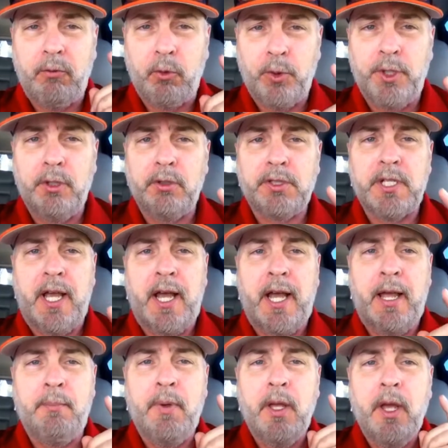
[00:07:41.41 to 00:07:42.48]

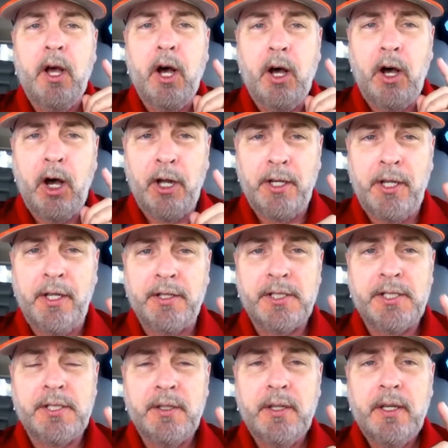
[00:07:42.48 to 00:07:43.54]
real-time
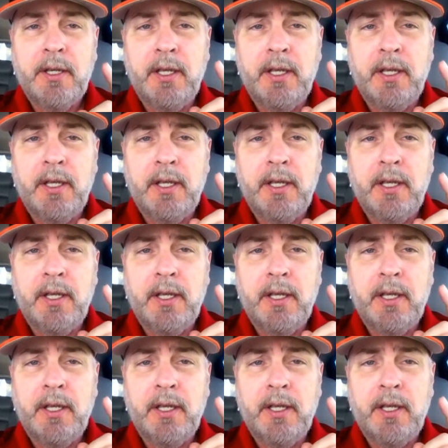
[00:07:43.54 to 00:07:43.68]
audience